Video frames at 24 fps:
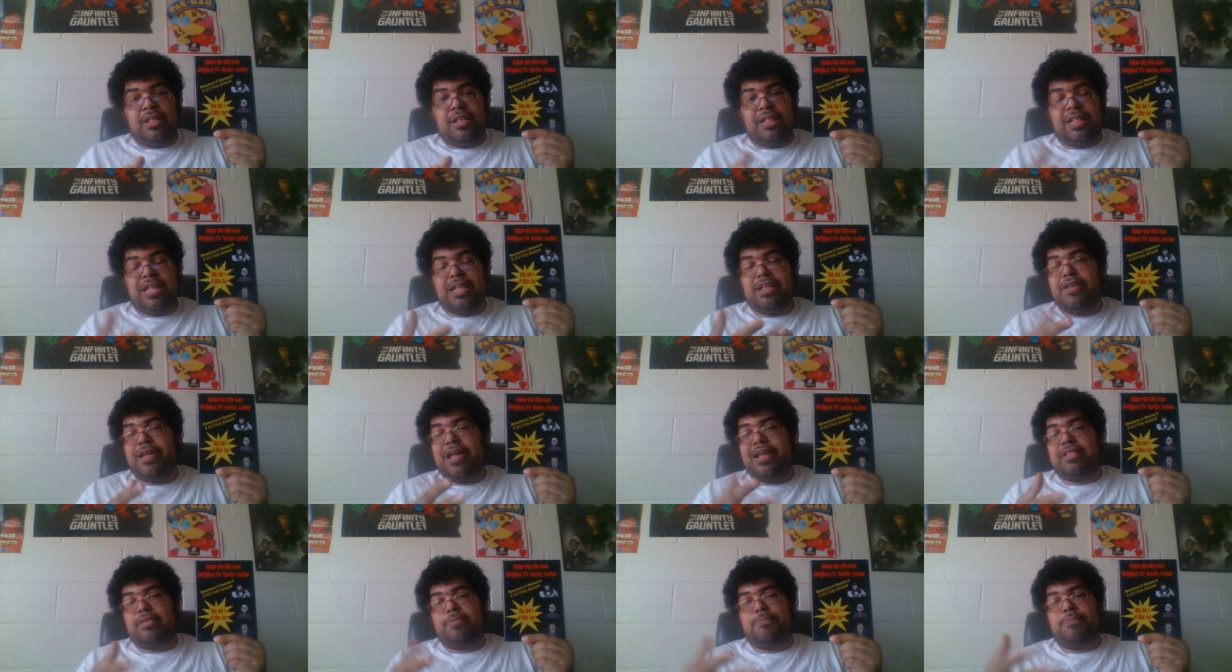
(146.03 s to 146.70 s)
Then
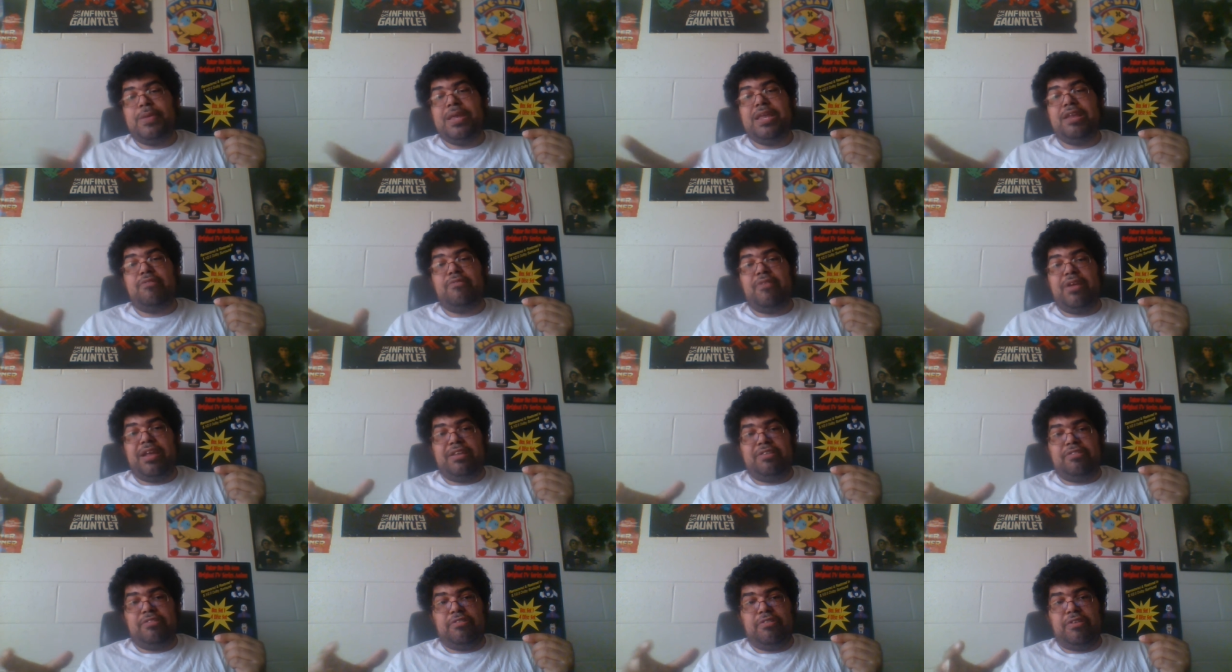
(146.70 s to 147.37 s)
you had Speed
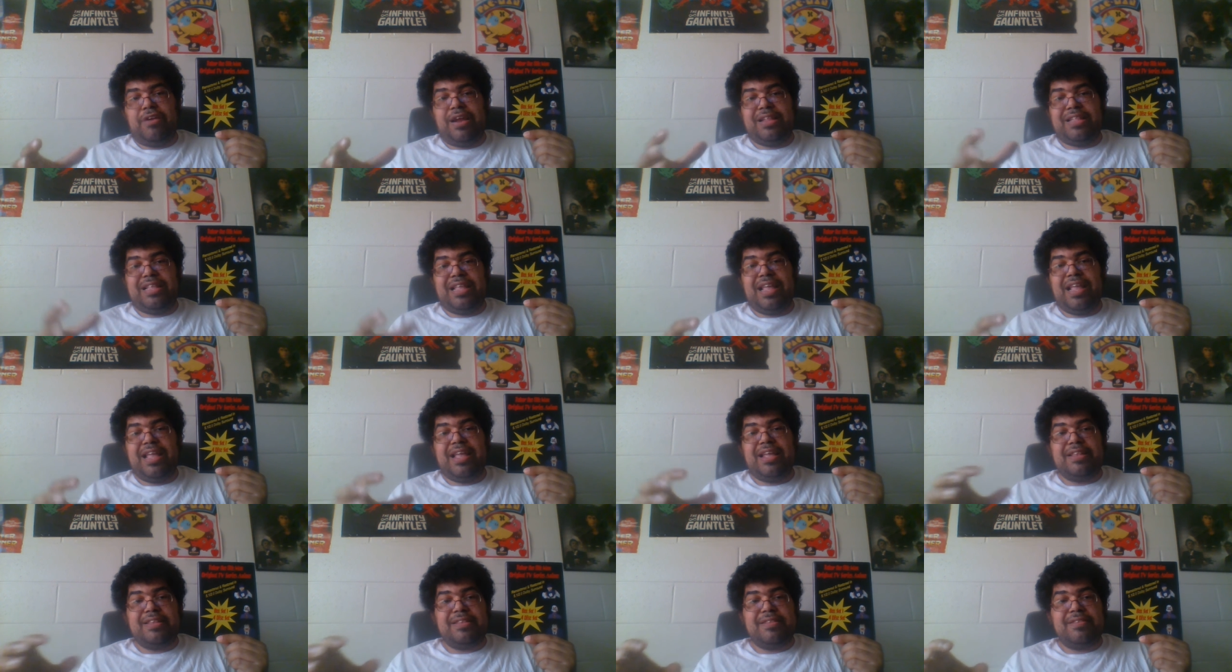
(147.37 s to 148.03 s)
Racer at the
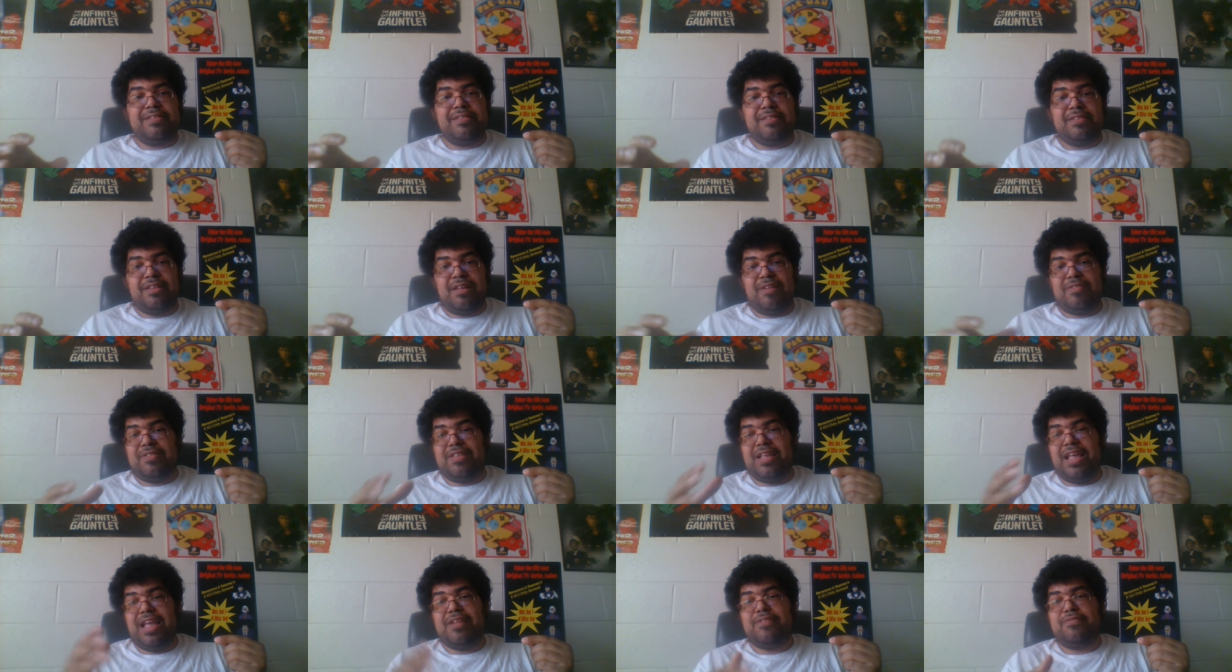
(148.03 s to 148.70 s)
end
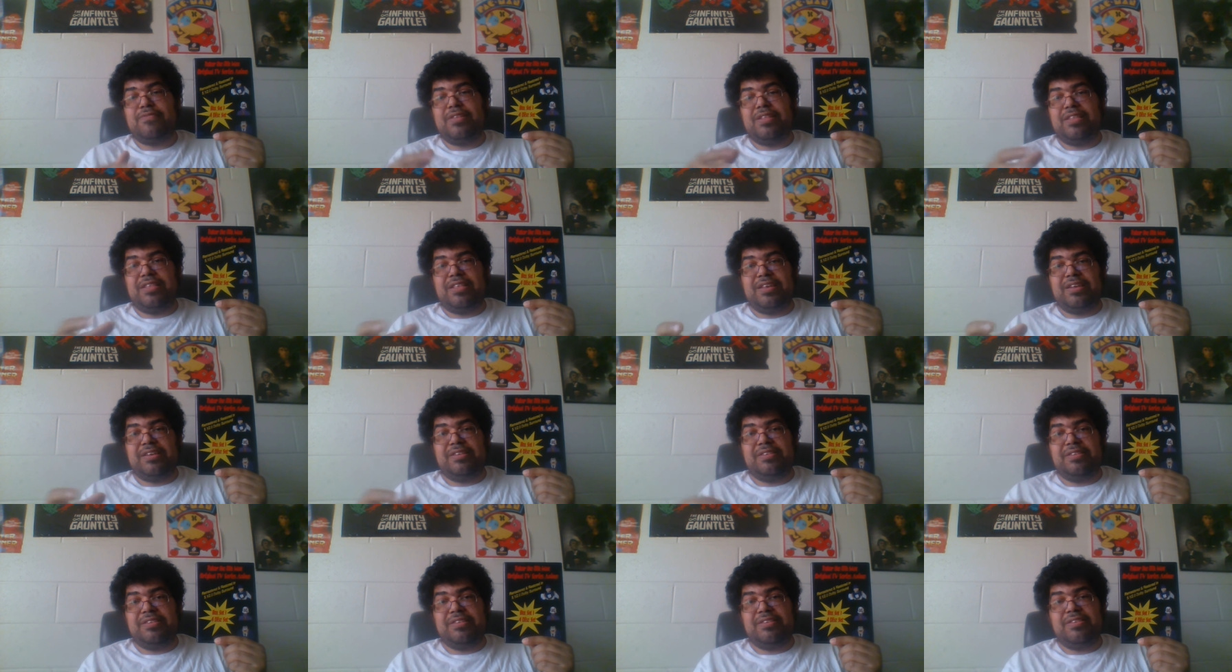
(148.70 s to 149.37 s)
of the end of the
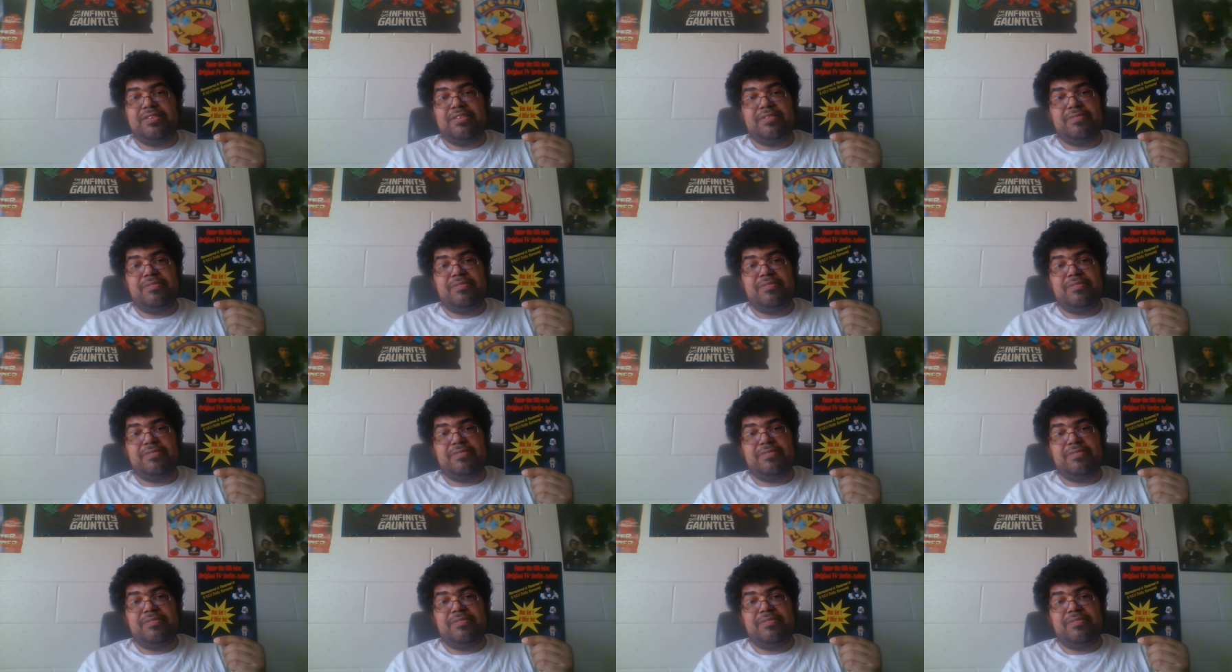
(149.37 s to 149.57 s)
60s